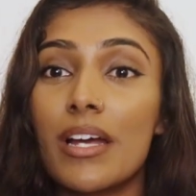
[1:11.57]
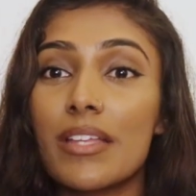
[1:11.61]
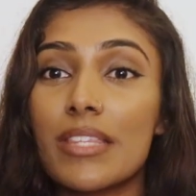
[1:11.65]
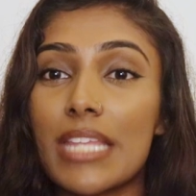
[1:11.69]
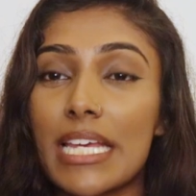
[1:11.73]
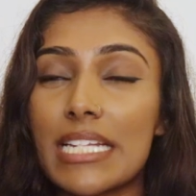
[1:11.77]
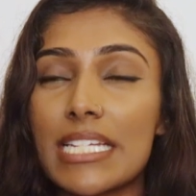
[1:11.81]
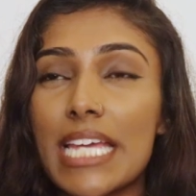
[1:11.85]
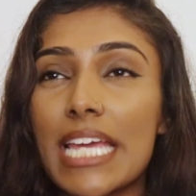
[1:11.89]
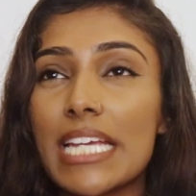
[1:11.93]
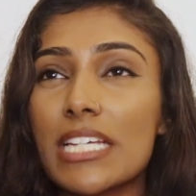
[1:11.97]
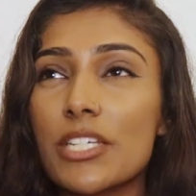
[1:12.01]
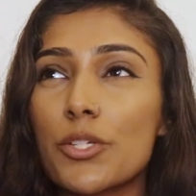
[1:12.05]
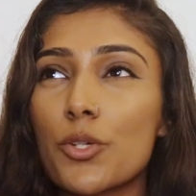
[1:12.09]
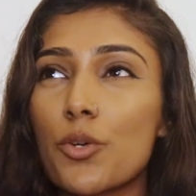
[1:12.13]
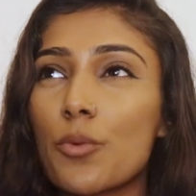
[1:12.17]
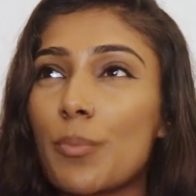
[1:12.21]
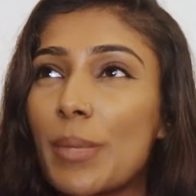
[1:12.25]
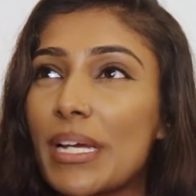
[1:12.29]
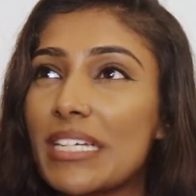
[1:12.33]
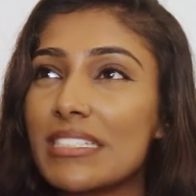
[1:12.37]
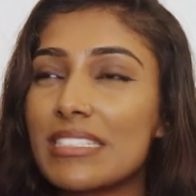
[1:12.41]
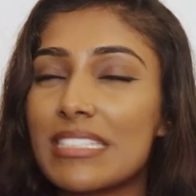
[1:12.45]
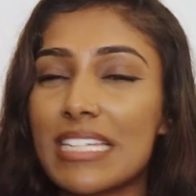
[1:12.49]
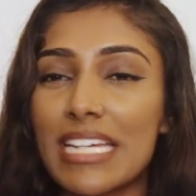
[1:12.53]
They take your
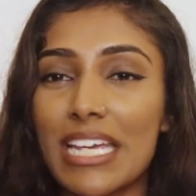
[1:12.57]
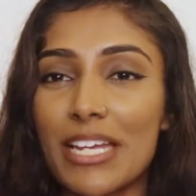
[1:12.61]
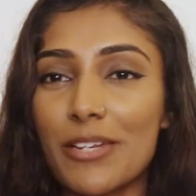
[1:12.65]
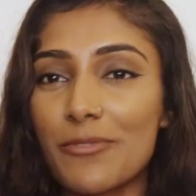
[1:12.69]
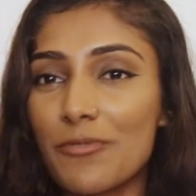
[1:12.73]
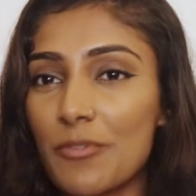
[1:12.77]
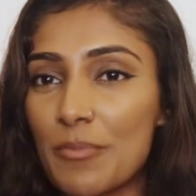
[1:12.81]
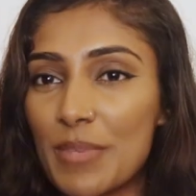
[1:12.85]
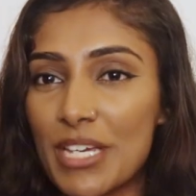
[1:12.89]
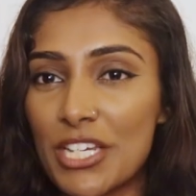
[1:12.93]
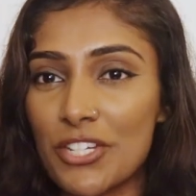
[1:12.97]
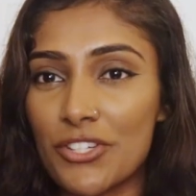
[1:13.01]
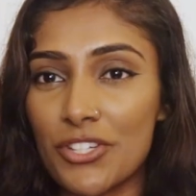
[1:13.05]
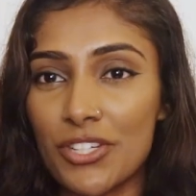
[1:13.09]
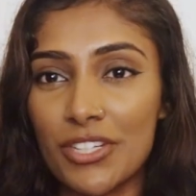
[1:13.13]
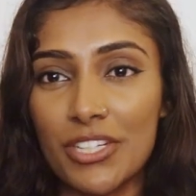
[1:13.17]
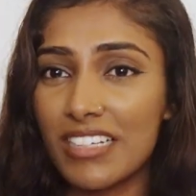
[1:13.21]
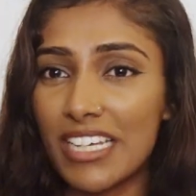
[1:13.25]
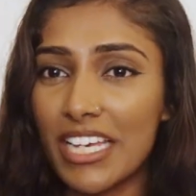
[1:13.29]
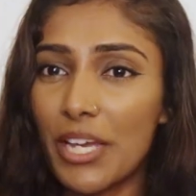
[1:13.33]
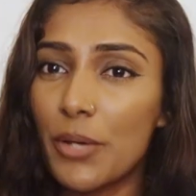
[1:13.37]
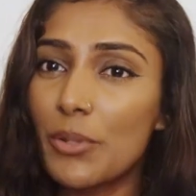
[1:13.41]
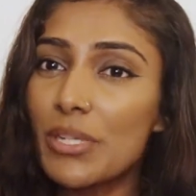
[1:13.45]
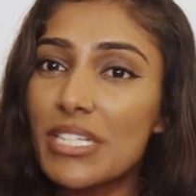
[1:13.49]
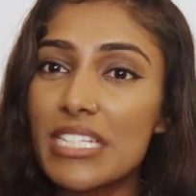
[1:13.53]
basic information.
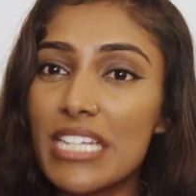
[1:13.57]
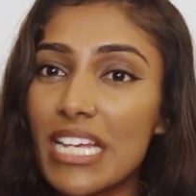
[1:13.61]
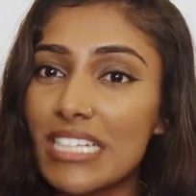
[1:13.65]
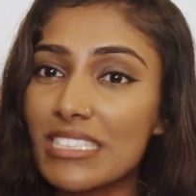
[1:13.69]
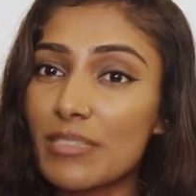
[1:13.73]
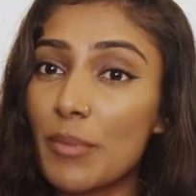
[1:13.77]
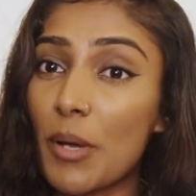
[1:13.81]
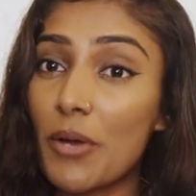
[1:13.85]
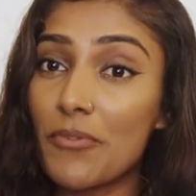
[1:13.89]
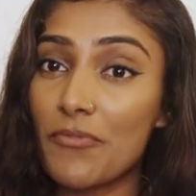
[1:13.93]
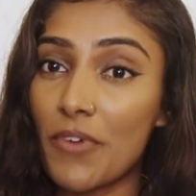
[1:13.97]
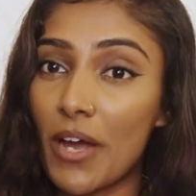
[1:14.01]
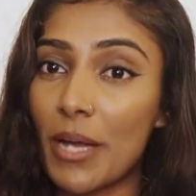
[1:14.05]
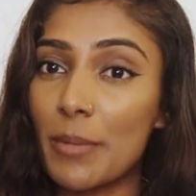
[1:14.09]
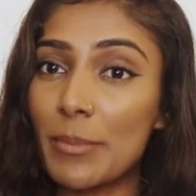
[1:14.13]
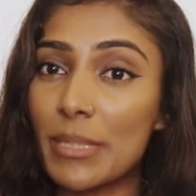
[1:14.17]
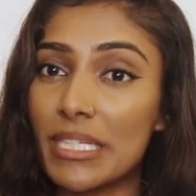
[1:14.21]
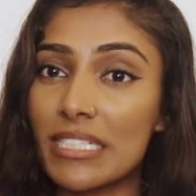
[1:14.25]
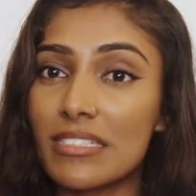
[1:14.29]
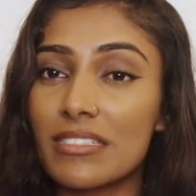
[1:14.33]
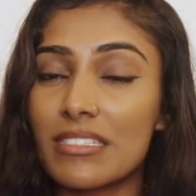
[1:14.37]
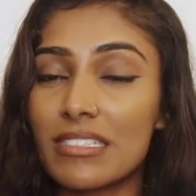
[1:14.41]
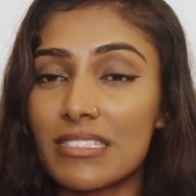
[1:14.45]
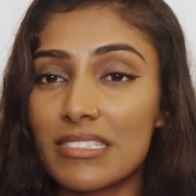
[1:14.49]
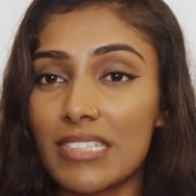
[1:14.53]
It only takes about 5
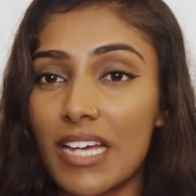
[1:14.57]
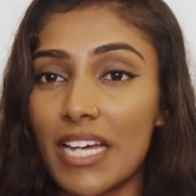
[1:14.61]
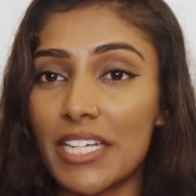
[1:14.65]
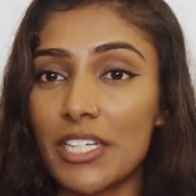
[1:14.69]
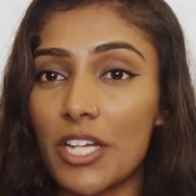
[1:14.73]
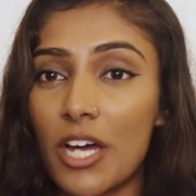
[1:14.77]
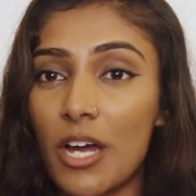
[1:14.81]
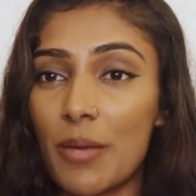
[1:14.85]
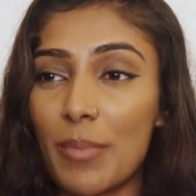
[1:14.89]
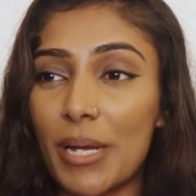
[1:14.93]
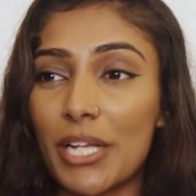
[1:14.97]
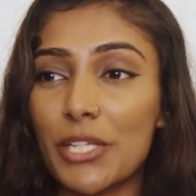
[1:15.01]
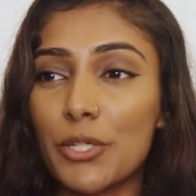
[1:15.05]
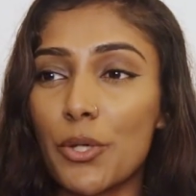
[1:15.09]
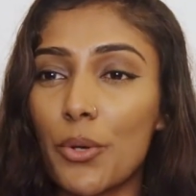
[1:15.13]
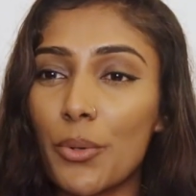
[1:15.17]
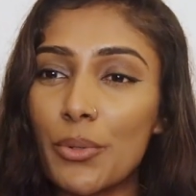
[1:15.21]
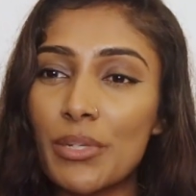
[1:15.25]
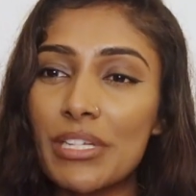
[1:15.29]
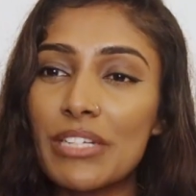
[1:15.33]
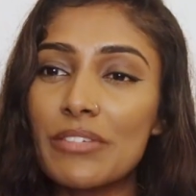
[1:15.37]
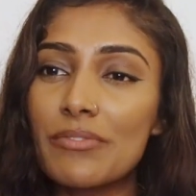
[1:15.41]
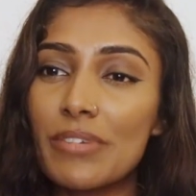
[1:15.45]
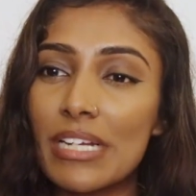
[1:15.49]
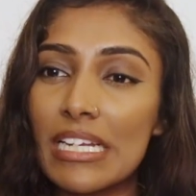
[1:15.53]
minutes to sign up, and you
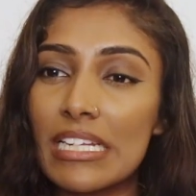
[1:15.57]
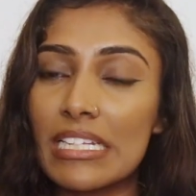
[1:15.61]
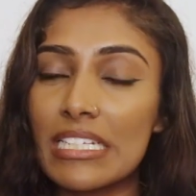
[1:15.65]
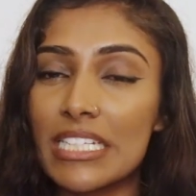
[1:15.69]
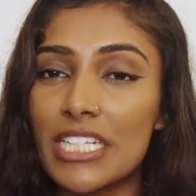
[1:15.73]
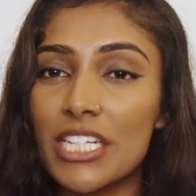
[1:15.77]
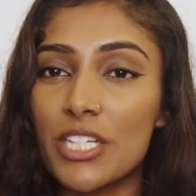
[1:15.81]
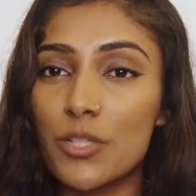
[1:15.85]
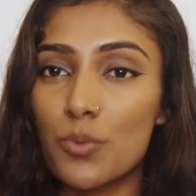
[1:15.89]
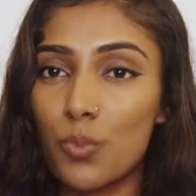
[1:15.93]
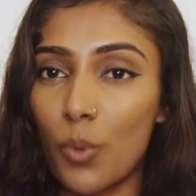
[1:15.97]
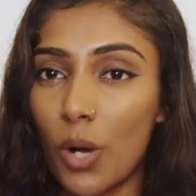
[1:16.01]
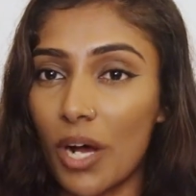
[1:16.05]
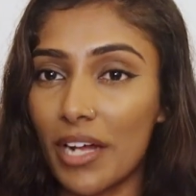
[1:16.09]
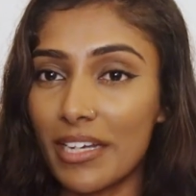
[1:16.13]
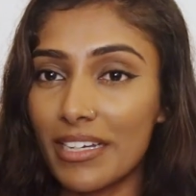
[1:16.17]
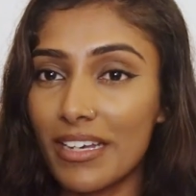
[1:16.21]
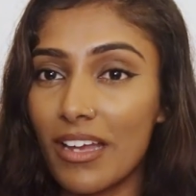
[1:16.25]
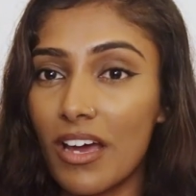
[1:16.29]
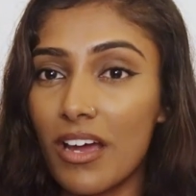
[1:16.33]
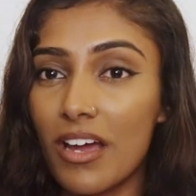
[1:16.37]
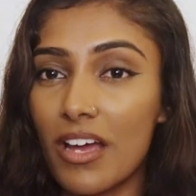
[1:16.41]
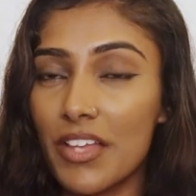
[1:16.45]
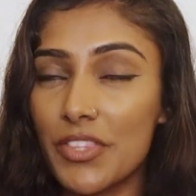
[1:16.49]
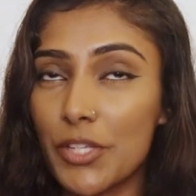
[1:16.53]
only really need one.